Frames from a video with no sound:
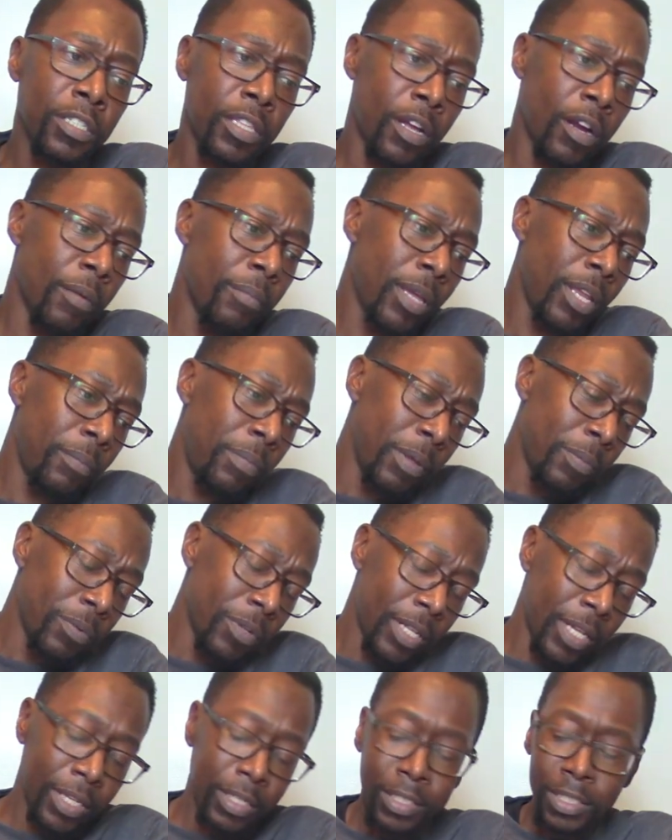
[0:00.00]
There are many people
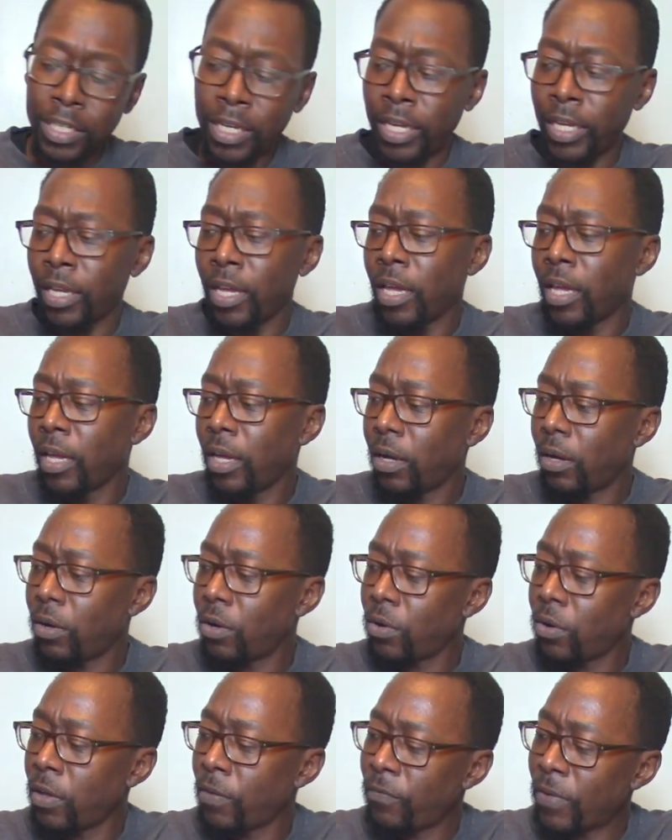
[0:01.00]
that say,
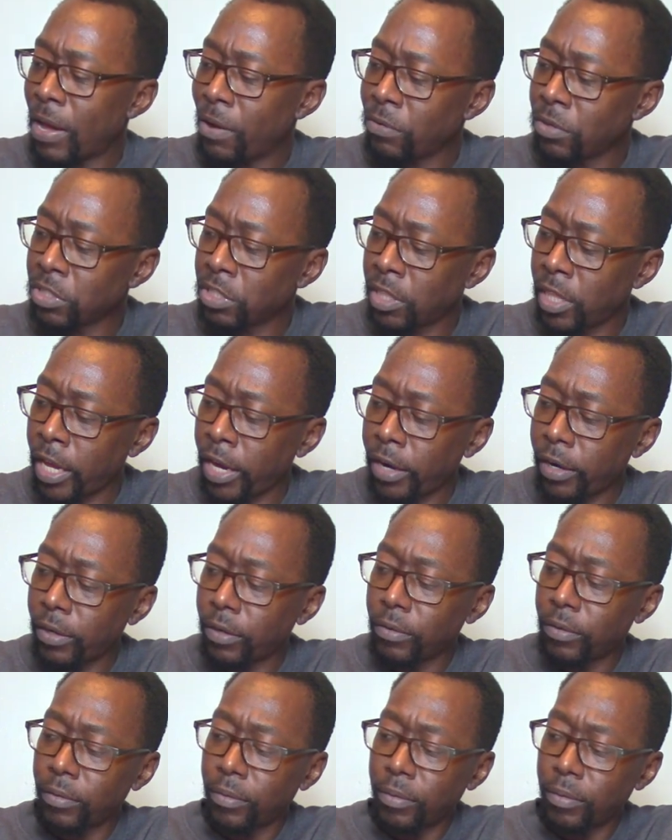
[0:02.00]
oh, if I was there